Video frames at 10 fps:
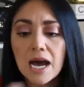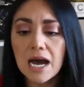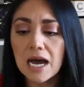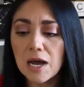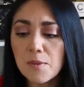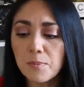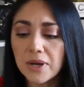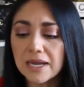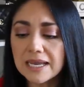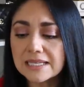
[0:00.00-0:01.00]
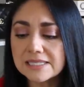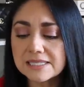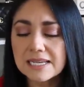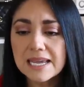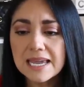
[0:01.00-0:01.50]
Uh, but
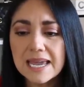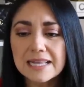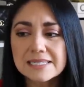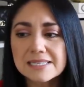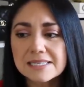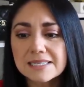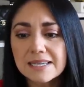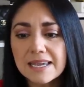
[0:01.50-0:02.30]
it's, it's,